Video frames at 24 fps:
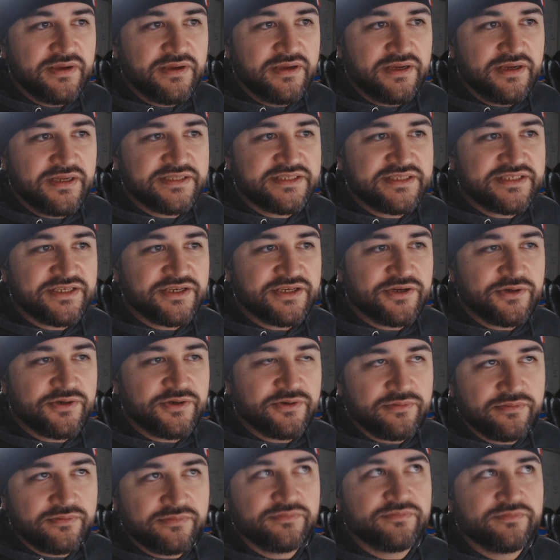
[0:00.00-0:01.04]
And
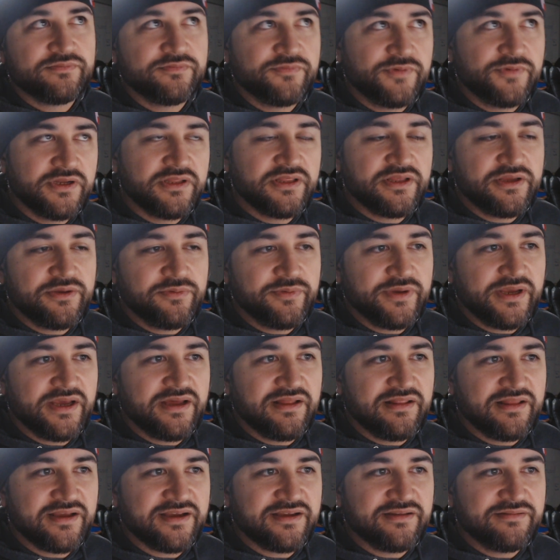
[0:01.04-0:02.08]
so really we
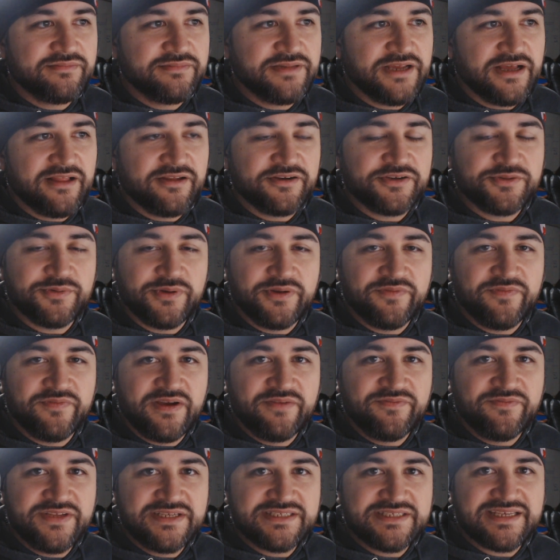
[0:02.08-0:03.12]
got like a
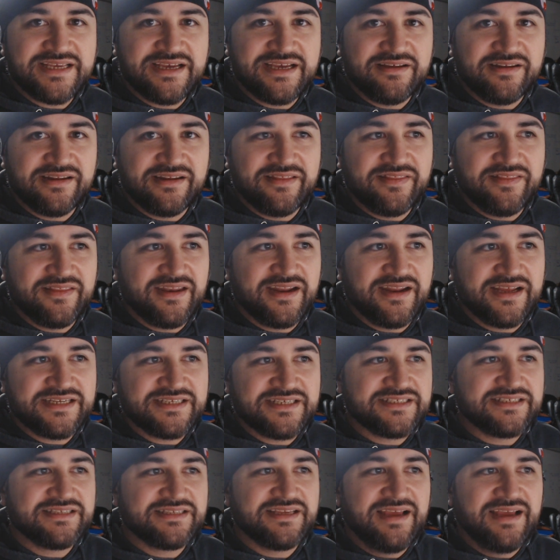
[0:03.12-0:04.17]
$1.25 discount, and then I
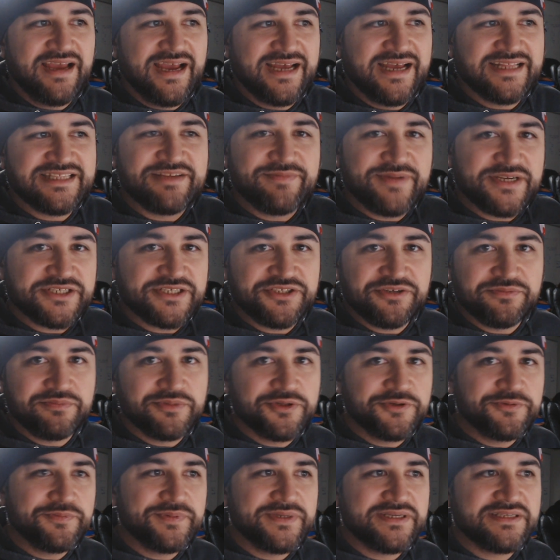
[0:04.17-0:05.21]
just had some extra
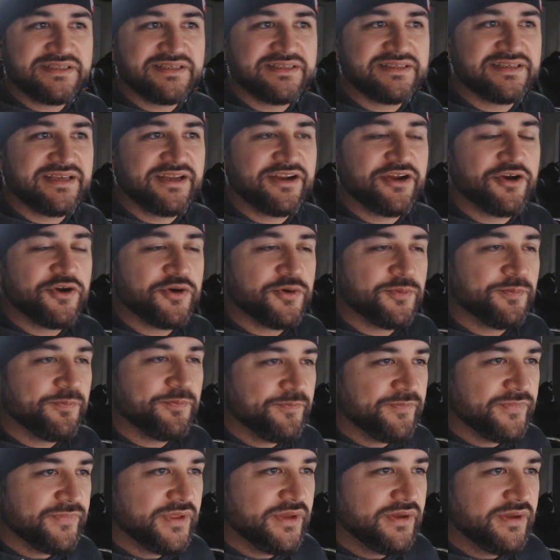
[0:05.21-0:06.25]
blue pieces at home,
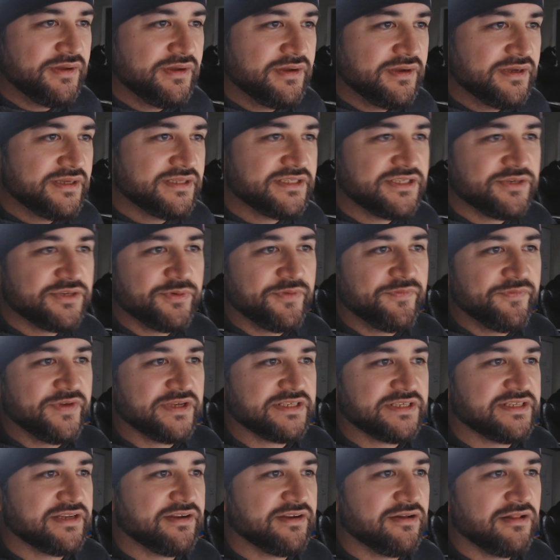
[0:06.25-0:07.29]
so we
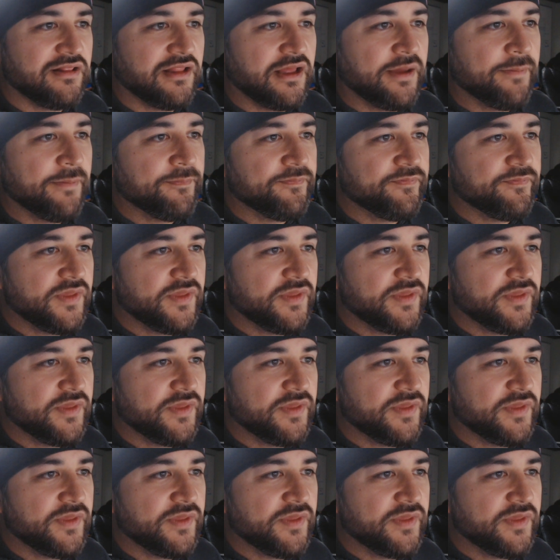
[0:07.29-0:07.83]
fixed it all up.